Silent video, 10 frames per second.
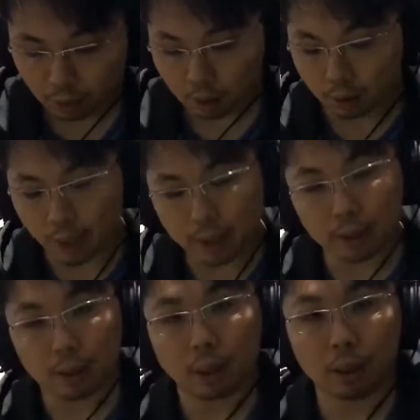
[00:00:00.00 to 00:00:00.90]

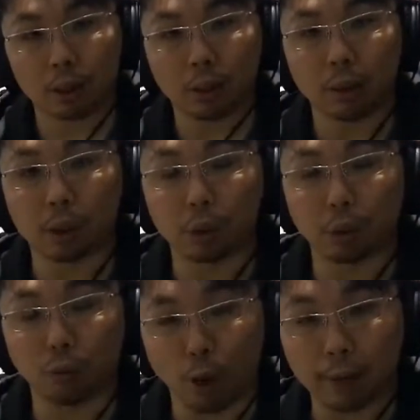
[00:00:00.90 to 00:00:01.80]
Alright, so that's group
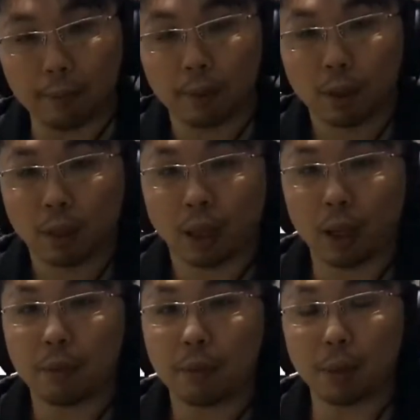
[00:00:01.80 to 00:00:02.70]
one. Okay,
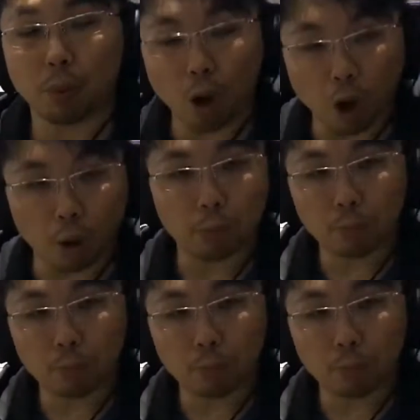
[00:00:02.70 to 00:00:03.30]
keep on